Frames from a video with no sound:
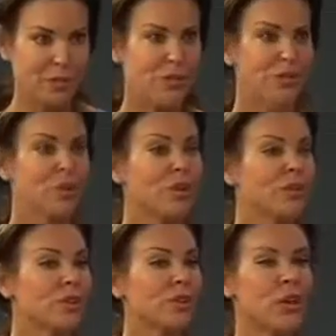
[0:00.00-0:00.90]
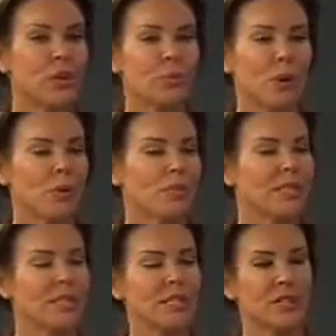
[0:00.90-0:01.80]
to do even the yoga
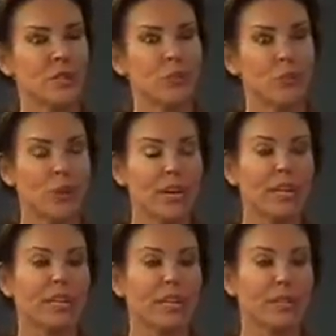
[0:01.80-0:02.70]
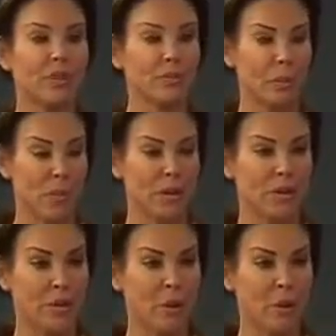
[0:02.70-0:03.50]
poses that's going to really even prepare your